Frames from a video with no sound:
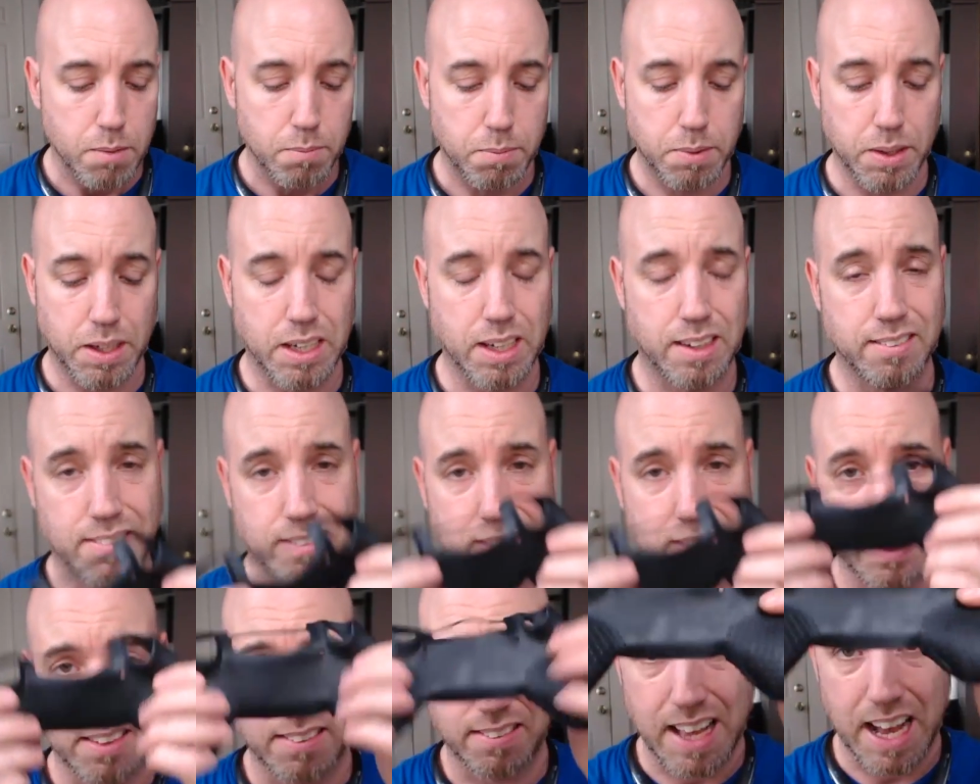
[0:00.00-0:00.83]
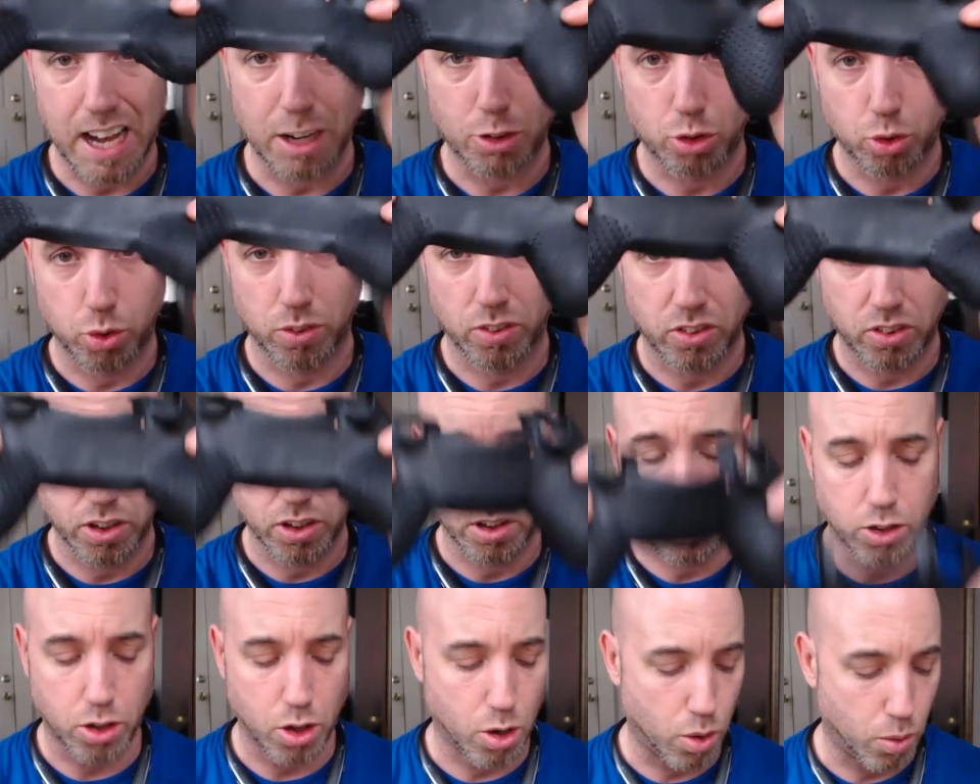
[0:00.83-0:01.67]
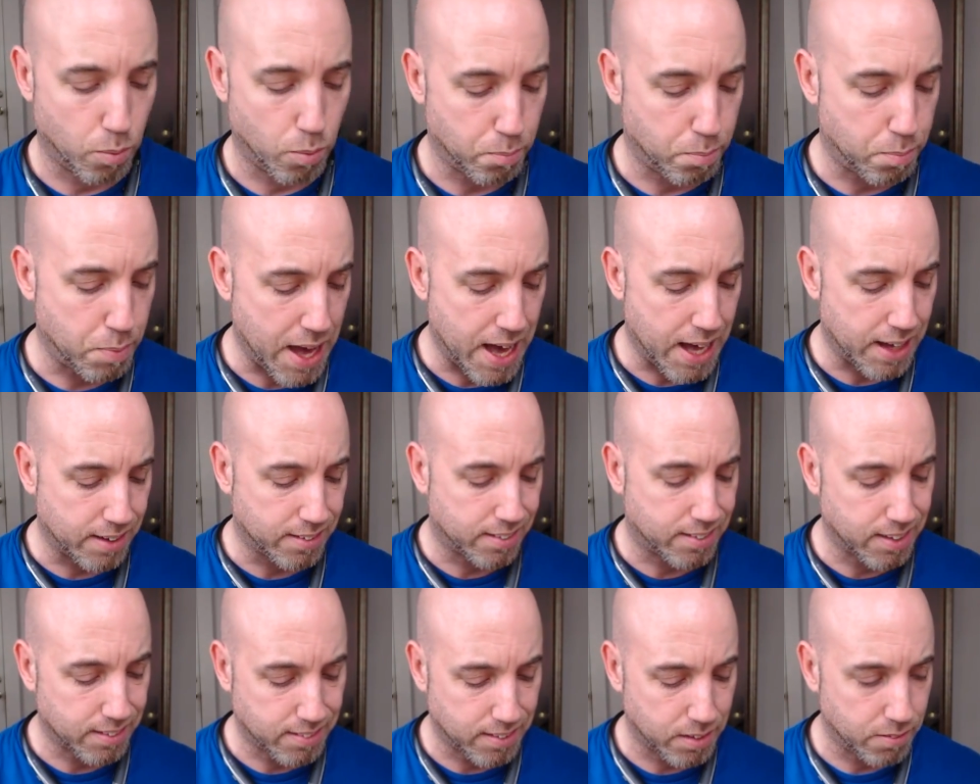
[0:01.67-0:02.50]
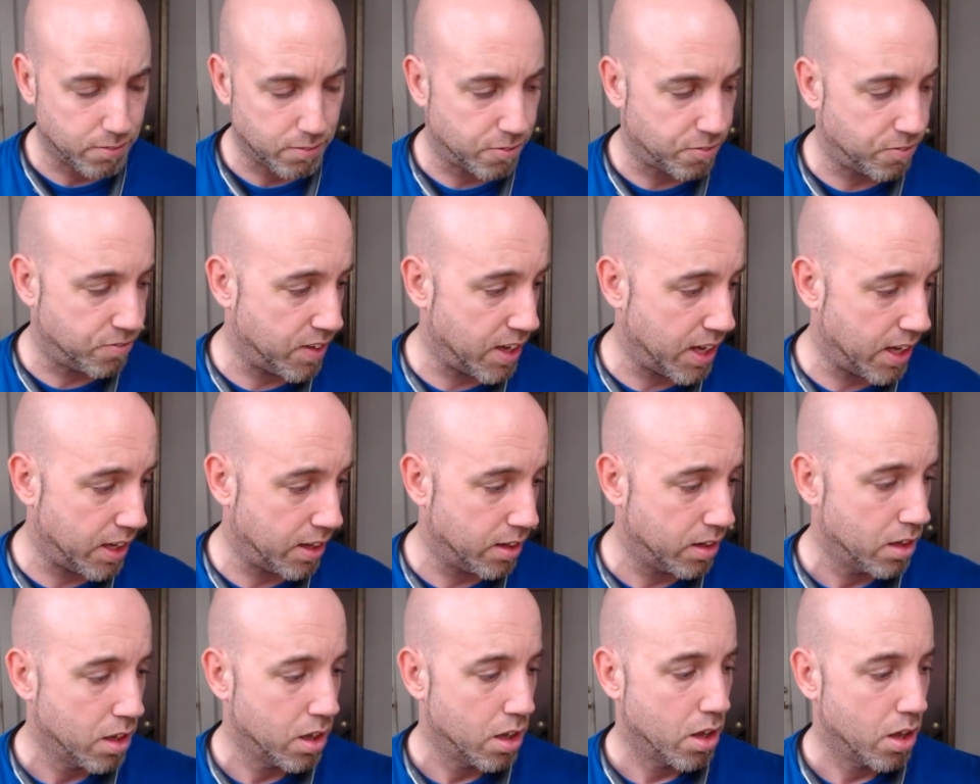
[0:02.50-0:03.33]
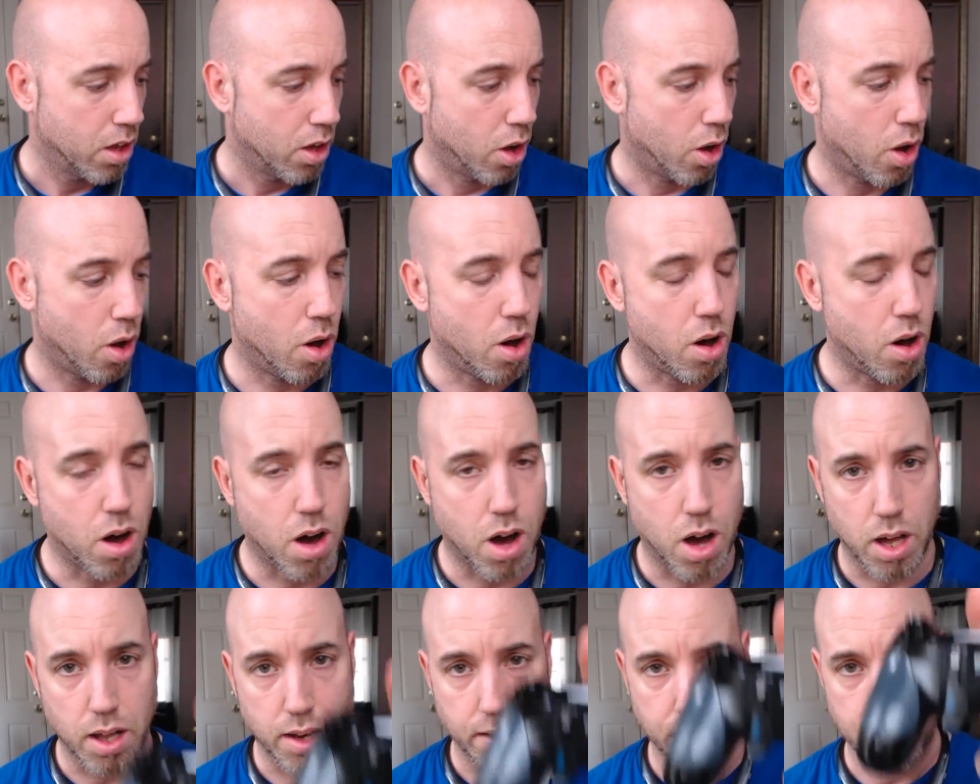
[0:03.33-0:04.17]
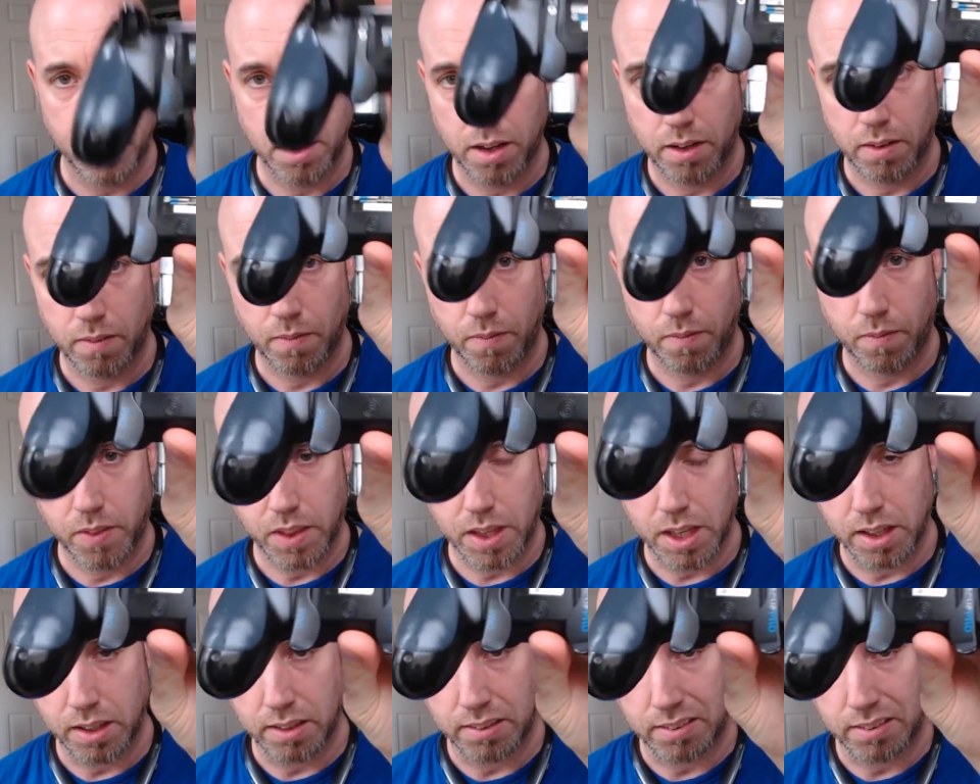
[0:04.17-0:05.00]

because this actual silicone pad doesn't fit on the